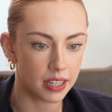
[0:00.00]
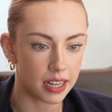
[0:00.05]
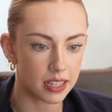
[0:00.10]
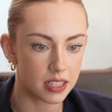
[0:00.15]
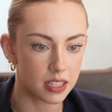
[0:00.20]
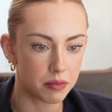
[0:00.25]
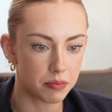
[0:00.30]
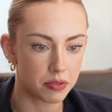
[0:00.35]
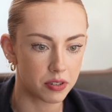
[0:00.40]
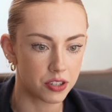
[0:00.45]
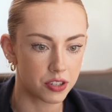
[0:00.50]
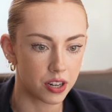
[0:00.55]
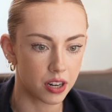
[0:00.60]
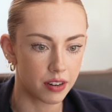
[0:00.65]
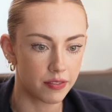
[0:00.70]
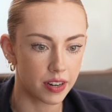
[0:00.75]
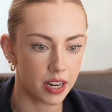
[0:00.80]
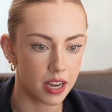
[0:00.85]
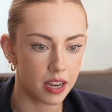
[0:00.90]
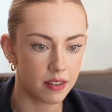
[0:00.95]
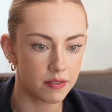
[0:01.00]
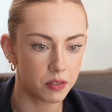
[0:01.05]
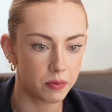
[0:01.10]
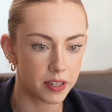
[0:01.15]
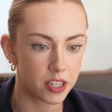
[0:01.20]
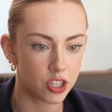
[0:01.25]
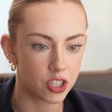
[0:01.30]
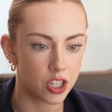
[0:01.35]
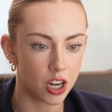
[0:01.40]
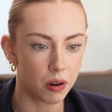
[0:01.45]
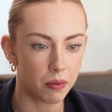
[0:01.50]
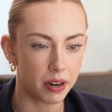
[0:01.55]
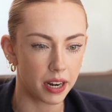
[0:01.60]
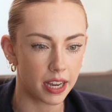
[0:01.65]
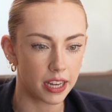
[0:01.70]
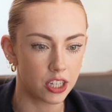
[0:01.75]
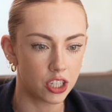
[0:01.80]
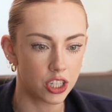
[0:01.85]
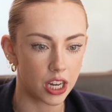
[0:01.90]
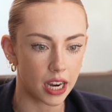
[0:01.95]
and that's the preservatives. We just don't want to
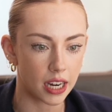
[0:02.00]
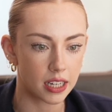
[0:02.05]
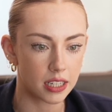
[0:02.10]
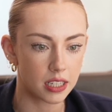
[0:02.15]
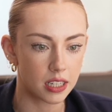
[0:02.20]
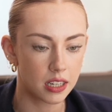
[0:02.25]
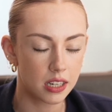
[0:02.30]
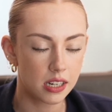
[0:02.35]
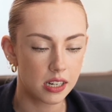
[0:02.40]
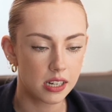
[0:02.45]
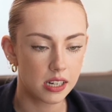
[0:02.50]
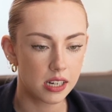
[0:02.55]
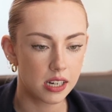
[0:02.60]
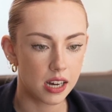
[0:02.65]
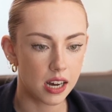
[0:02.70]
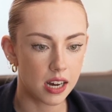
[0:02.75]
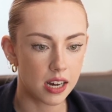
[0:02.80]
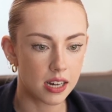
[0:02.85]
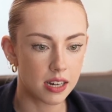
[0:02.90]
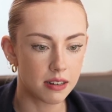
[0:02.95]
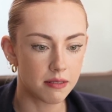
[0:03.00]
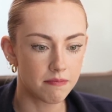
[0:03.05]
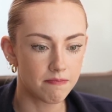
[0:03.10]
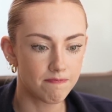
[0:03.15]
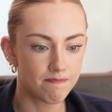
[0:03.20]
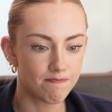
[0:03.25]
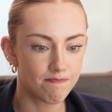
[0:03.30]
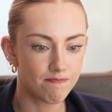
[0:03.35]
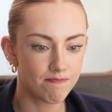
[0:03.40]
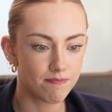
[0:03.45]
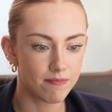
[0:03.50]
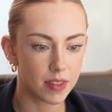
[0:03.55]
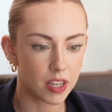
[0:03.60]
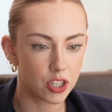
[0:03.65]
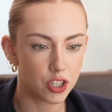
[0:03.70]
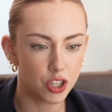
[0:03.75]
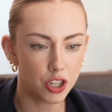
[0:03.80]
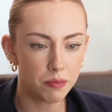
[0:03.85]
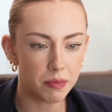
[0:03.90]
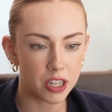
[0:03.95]
inject
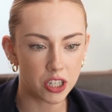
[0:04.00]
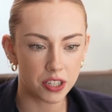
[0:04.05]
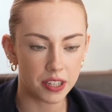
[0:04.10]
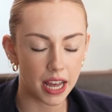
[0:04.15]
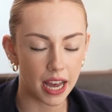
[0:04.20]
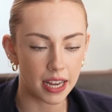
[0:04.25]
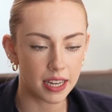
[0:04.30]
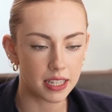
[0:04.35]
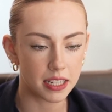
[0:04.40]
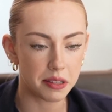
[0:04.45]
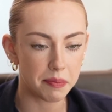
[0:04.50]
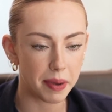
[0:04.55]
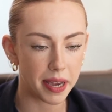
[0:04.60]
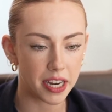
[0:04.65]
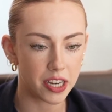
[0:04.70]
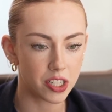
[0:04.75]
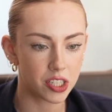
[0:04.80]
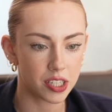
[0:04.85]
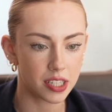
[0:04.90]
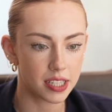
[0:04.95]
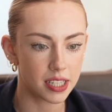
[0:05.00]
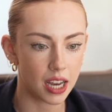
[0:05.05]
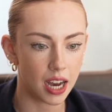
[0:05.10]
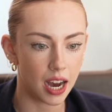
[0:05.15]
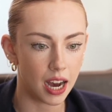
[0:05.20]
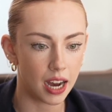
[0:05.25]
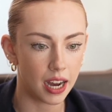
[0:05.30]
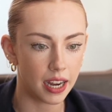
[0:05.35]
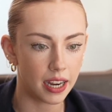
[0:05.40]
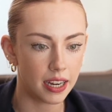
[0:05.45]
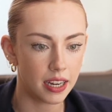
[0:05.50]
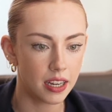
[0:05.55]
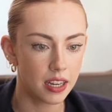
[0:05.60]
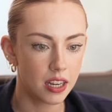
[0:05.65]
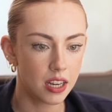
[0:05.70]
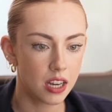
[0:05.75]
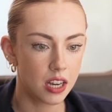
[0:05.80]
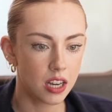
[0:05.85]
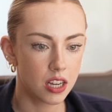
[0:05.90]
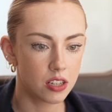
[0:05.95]
too much of that into the patient's eye.
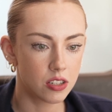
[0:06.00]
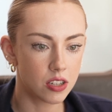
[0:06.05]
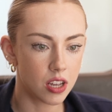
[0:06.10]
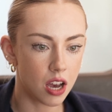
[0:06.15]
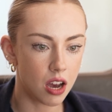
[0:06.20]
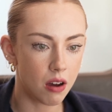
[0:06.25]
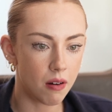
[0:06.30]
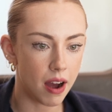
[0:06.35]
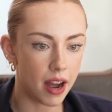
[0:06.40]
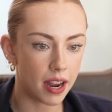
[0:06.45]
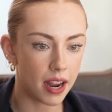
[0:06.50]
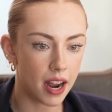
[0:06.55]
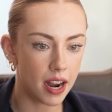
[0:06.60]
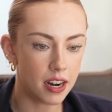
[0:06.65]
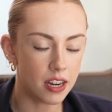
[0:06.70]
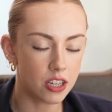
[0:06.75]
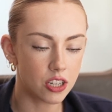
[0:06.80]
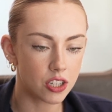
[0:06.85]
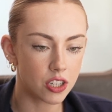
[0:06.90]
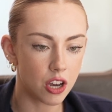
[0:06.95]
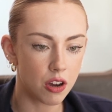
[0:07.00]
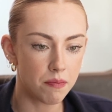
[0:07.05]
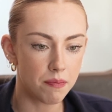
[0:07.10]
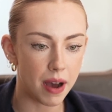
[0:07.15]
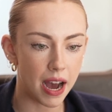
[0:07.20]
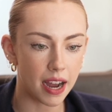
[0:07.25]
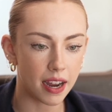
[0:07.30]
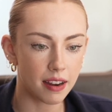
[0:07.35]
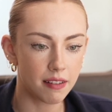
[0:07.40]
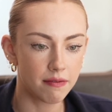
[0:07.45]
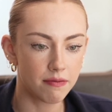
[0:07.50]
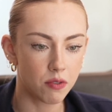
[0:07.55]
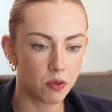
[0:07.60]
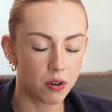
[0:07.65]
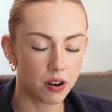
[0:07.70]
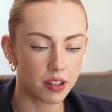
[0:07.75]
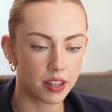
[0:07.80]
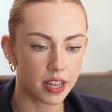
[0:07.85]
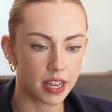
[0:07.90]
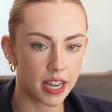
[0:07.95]
So I kind of just go back and
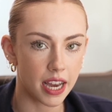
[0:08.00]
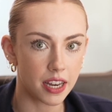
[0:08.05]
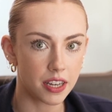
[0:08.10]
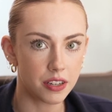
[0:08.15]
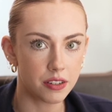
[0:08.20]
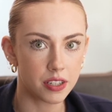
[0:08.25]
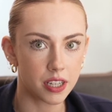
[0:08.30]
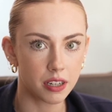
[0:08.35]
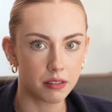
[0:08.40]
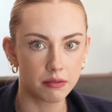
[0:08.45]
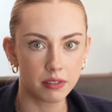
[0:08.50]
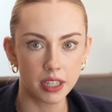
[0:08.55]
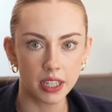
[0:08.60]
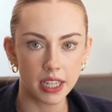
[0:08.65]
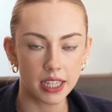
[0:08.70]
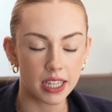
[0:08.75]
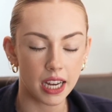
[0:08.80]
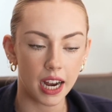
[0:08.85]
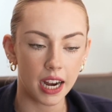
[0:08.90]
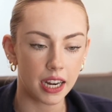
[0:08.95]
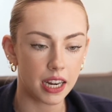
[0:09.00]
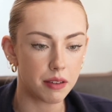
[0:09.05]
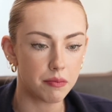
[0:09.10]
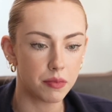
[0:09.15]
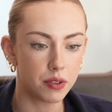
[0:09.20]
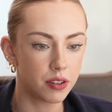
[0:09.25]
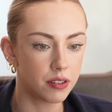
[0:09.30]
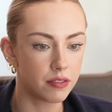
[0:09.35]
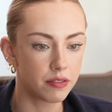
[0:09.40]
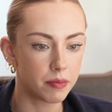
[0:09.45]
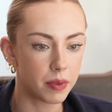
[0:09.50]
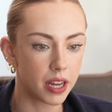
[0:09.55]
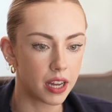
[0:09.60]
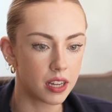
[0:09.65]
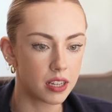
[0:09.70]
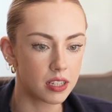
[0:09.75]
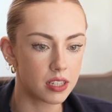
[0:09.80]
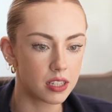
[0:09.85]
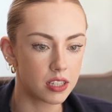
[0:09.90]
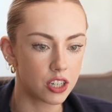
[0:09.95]
forth again using really tiny
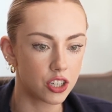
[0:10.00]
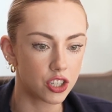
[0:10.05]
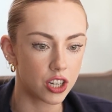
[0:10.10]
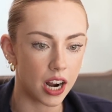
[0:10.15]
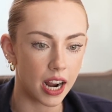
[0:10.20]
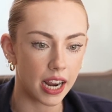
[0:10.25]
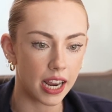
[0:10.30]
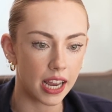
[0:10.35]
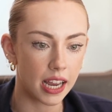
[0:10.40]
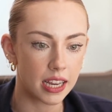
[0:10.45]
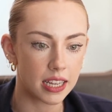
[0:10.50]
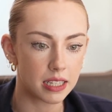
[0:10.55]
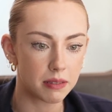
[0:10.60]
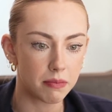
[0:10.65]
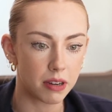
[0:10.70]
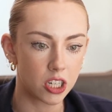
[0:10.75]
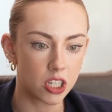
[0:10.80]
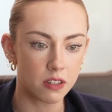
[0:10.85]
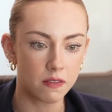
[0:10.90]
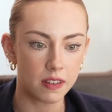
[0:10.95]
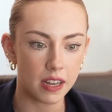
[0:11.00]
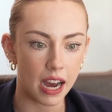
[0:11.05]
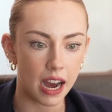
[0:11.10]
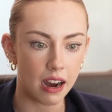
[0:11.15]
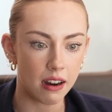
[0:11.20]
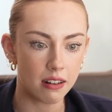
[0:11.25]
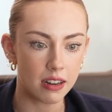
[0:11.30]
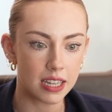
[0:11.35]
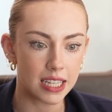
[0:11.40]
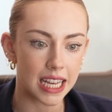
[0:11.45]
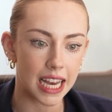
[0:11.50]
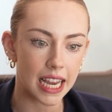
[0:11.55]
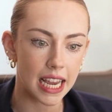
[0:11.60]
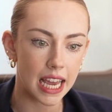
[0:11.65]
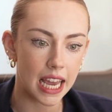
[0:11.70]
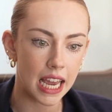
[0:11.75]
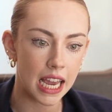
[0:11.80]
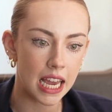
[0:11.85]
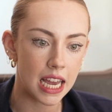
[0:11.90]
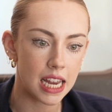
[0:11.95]
movements to try and get as much of it out as I
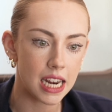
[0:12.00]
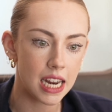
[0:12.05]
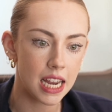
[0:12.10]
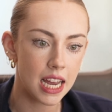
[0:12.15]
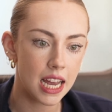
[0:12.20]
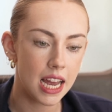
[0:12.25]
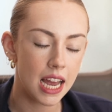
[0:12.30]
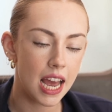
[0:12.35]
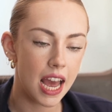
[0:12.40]
can.